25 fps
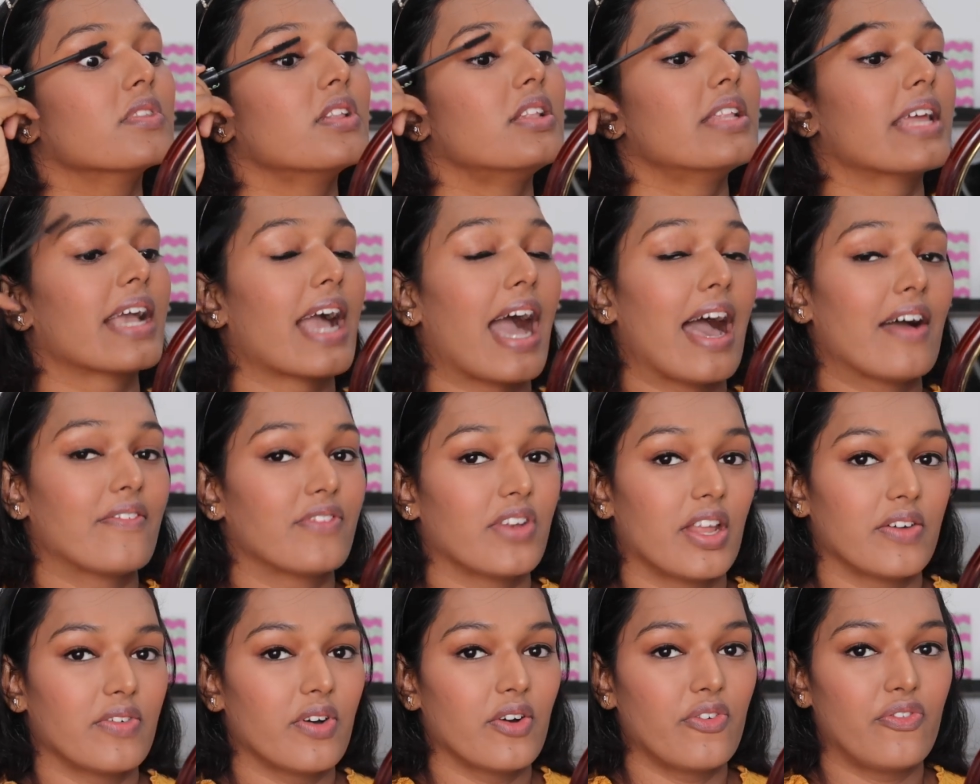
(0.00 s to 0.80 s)
like
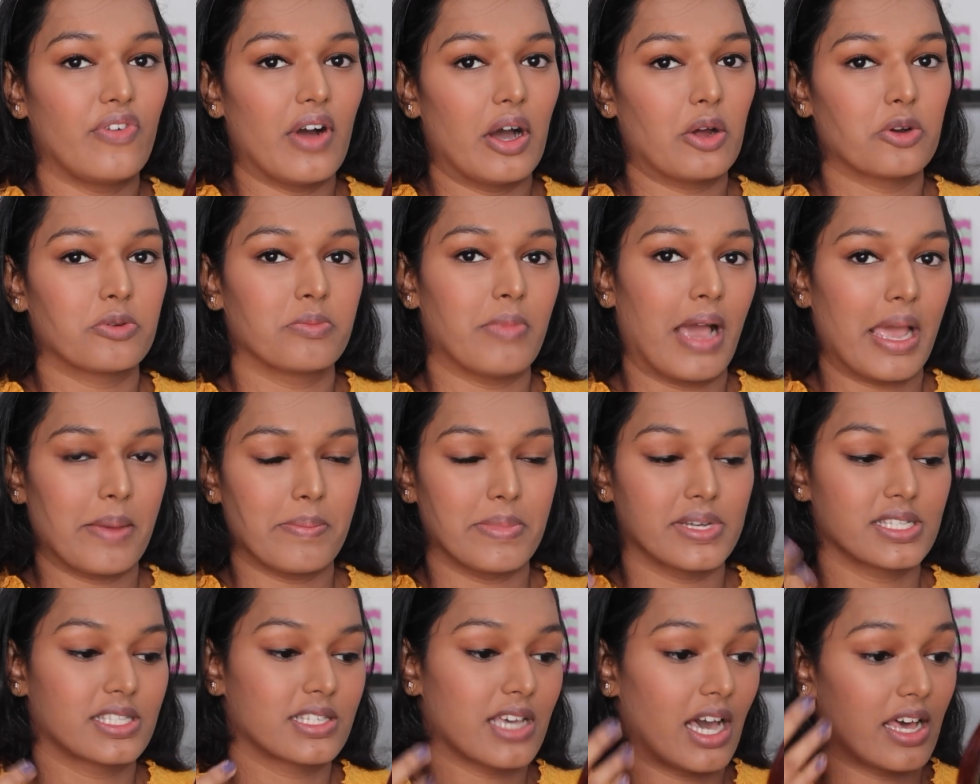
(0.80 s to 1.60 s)
I've never found my
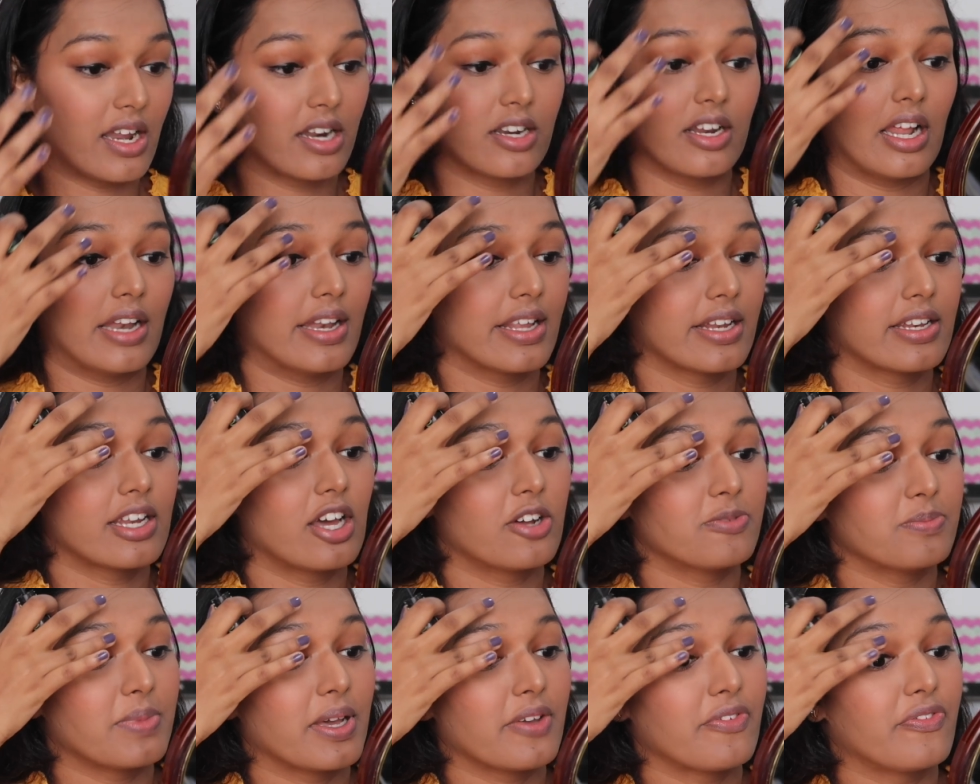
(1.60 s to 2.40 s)
mascara running
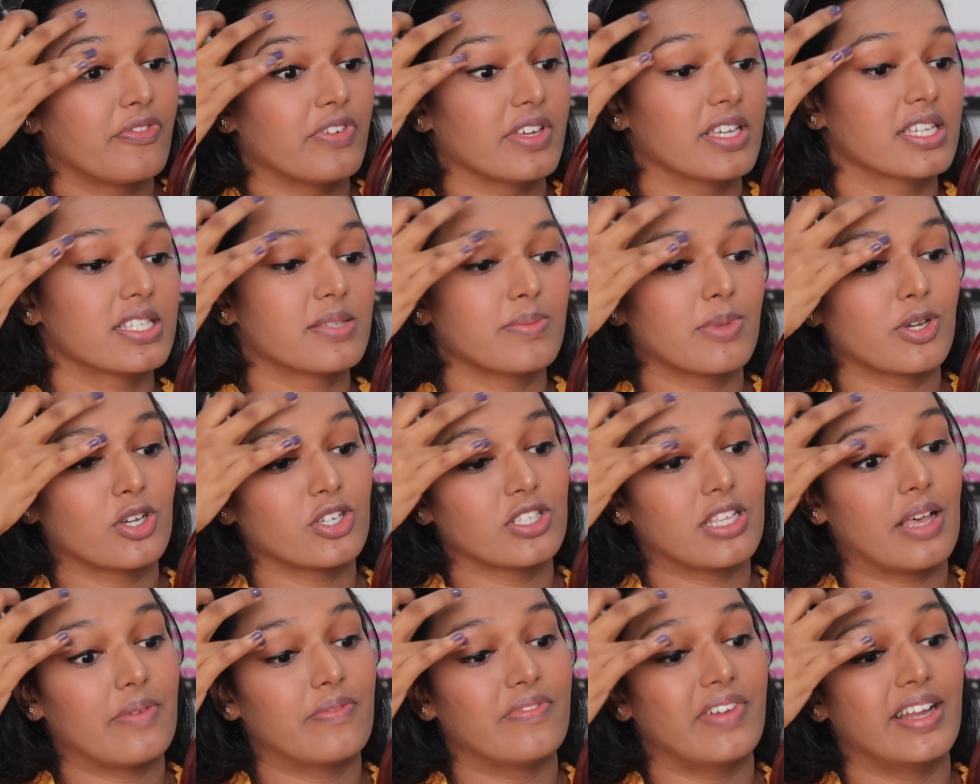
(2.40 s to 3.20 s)
down my face
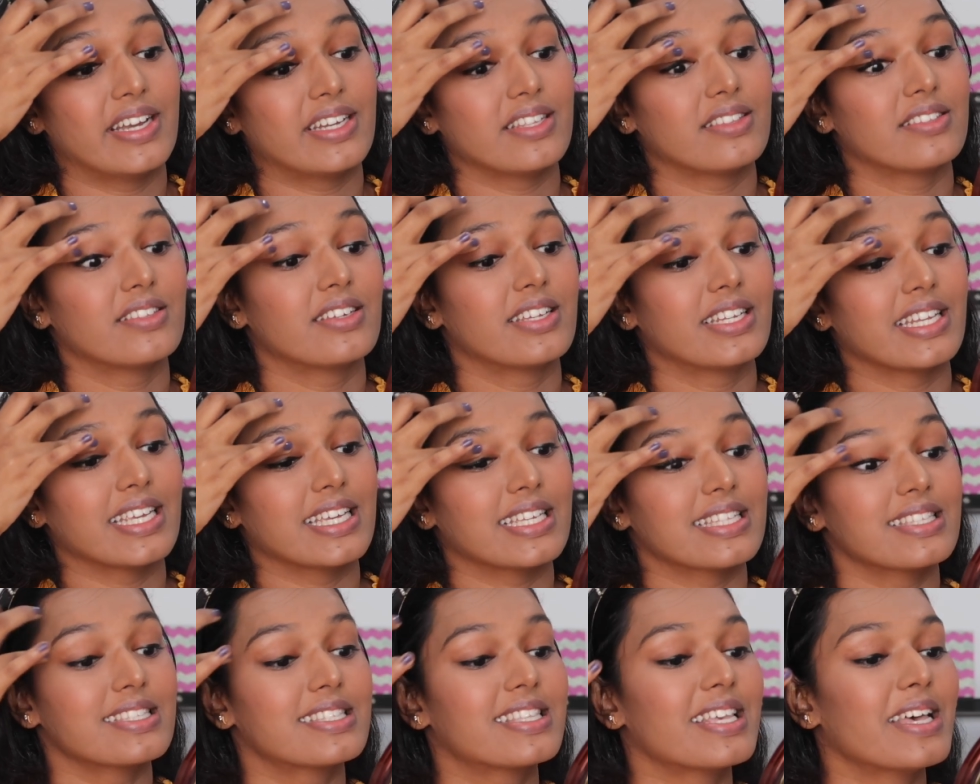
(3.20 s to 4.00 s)
because I'm wet in the
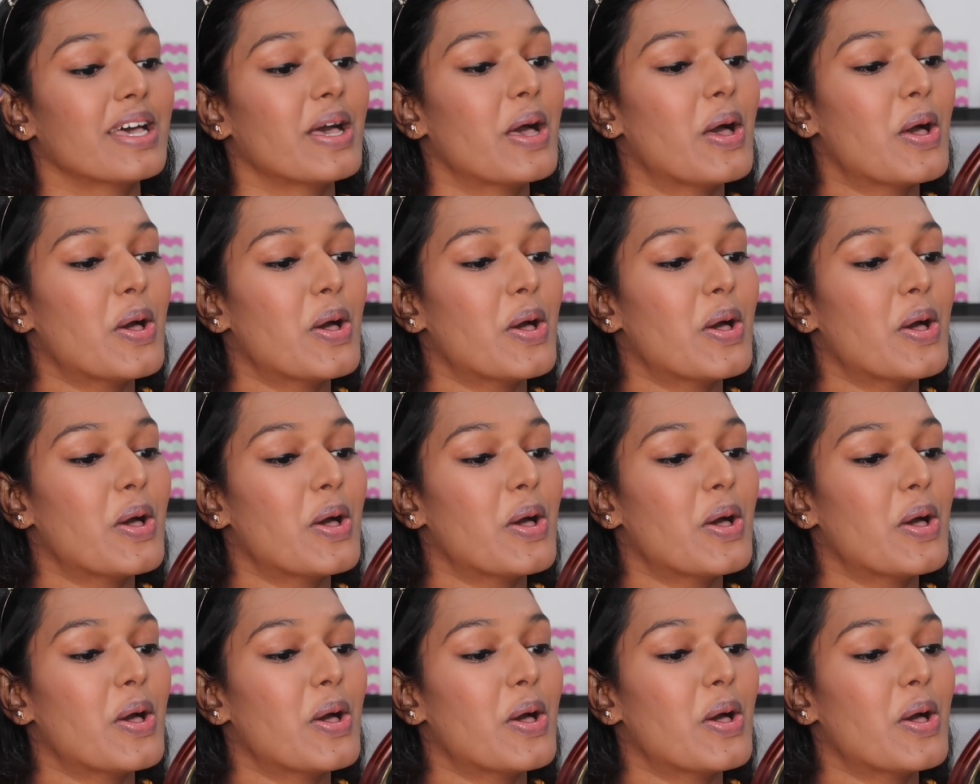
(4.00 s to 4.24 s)
rains.